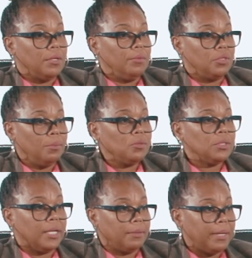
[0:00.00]
it was
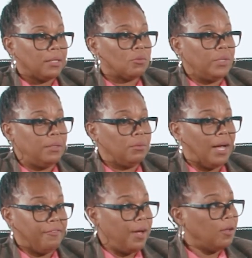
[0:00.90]
almost like about we,
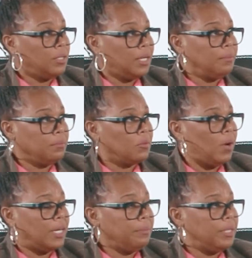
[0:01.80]
I followed up
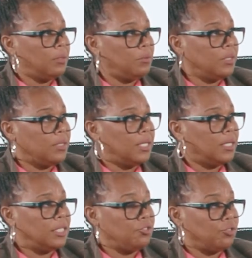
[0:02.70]
quite a bit with the
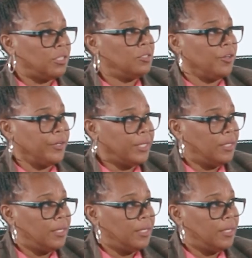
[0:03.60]
uh, district attorney.